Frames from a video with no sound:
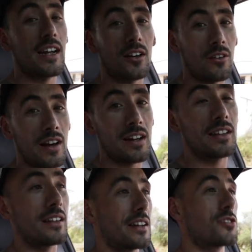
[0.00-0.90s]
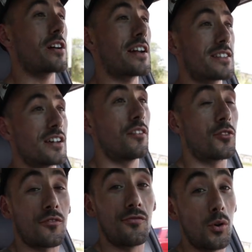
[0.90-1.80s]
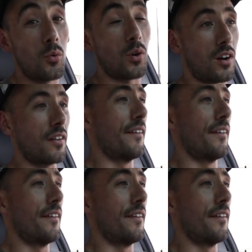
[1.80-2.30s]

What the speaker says: 10 grand in that he's trying to sell for $4,000.